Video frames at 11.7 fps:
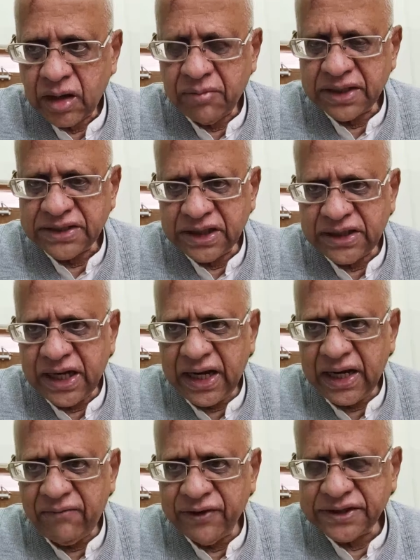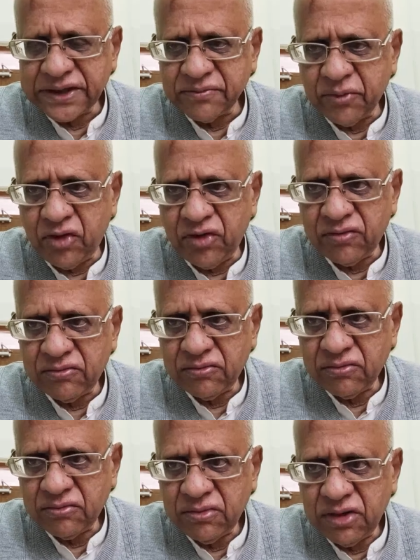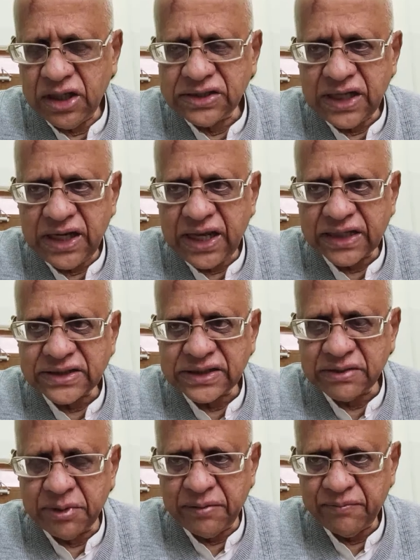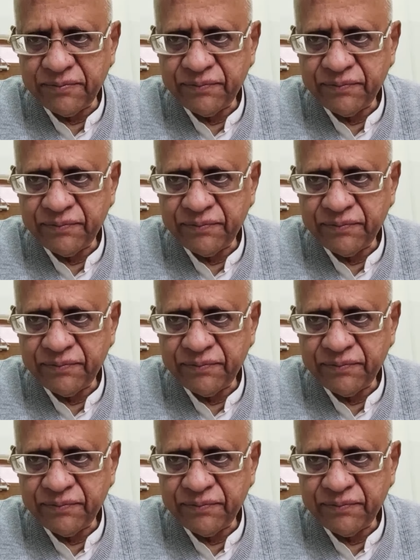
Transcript: But Chitral, which is more easily accessible